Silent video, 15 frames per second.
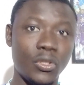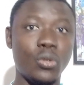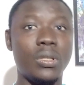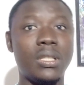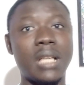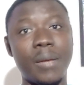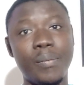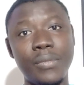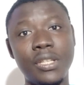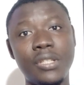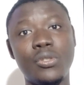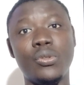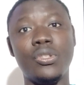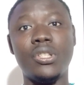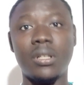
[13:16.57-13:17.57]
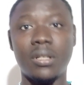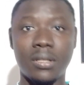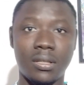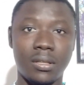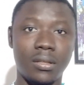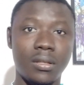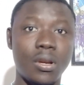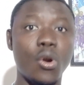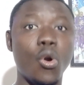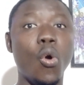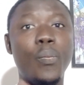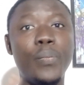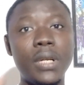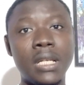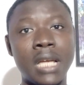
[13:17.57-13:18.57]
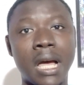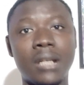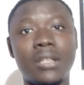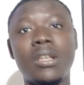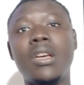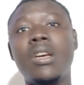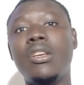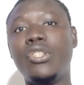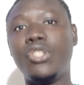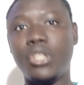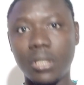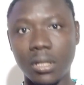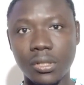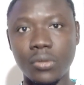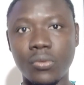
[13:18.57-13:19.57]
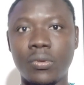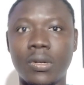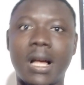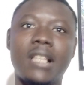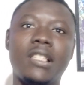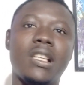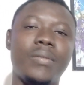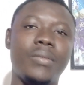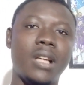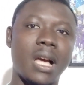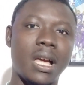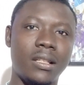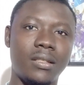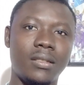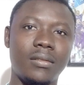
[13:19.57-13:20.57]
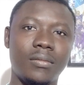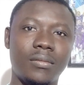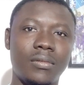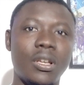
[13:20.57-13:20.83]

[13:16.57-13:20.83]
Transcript: to submit to Chelsea, hoping that Chelsea will accept, guys.